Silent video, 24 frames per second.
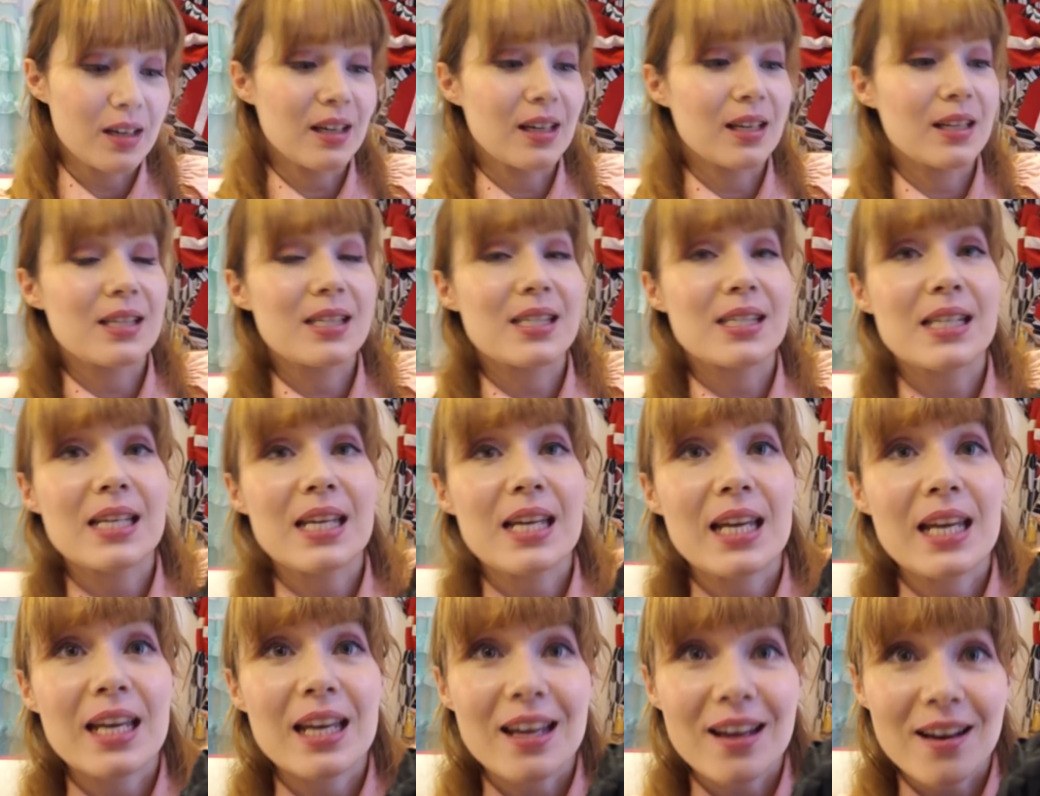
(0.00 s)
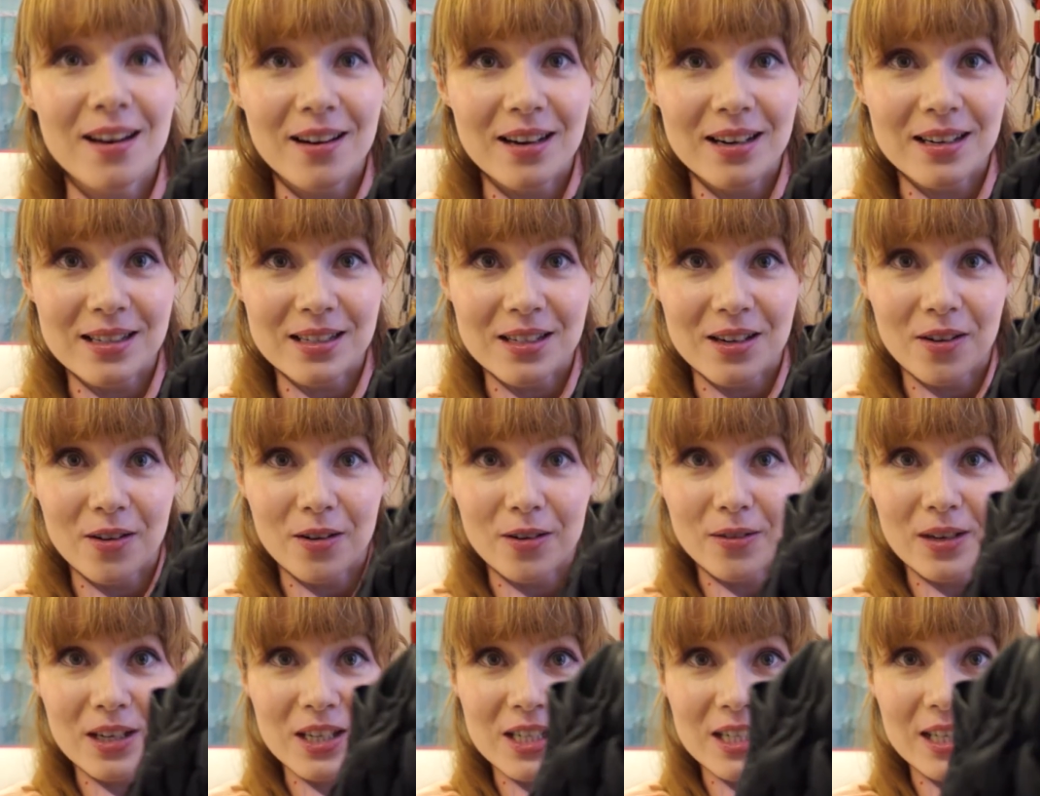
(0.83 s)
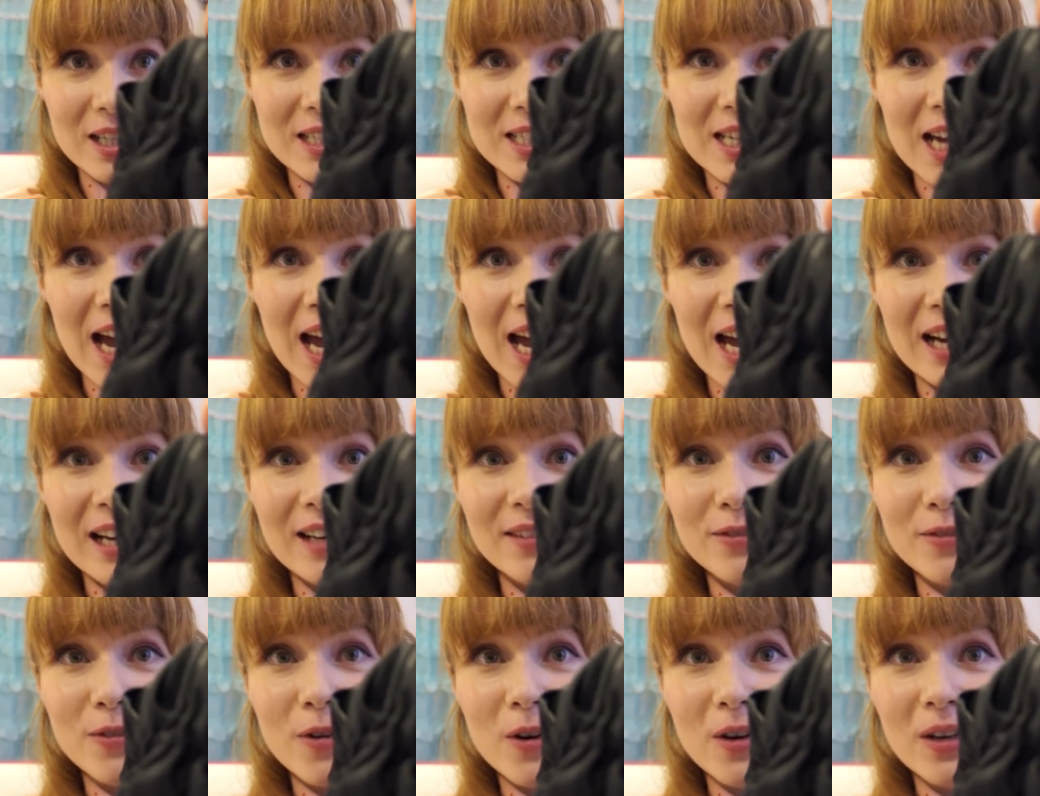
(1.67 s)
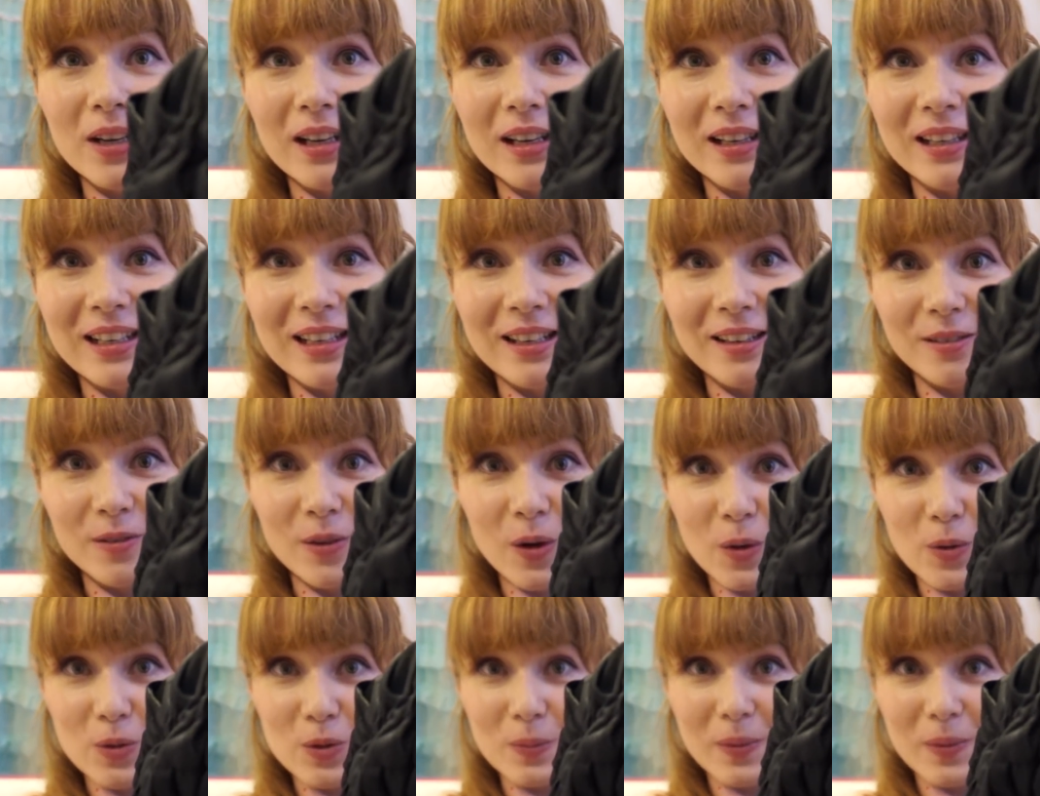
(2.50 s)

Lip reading: you can see here is her original tag for Little Rose